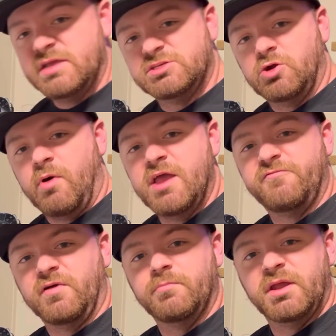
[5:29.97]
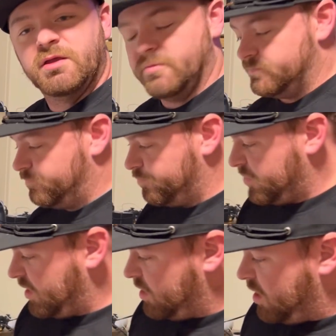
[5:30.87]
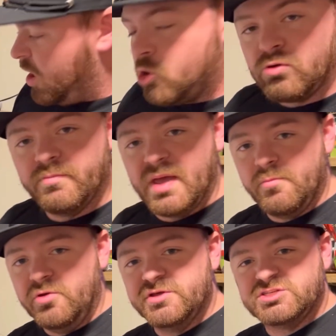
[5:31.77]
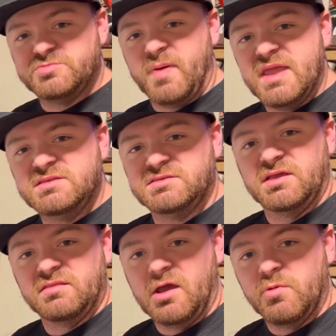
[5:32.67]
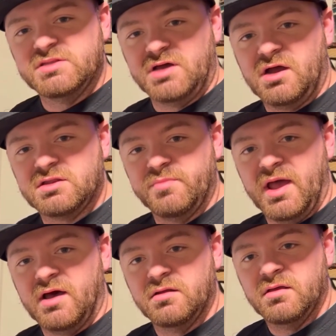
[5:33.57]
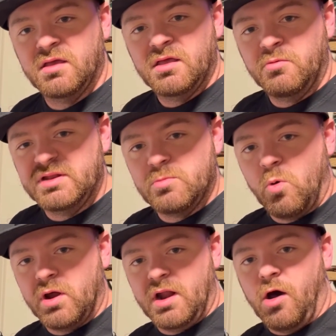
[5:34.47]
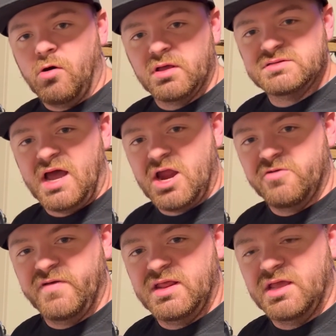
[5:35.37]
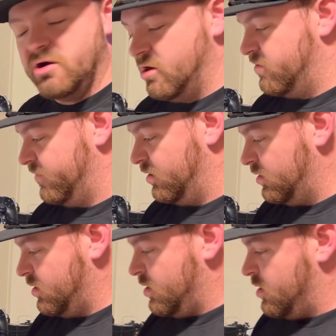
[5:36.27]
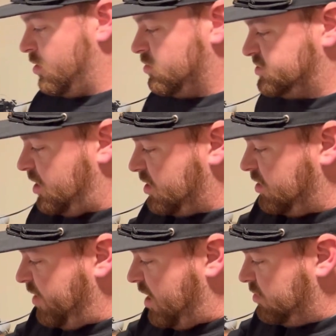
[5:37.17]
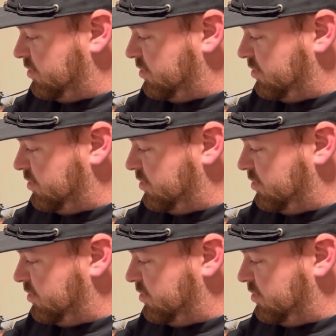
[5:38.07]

it away from it. Remember the spacing that we talked about. We did one whole entire video over. It was talking about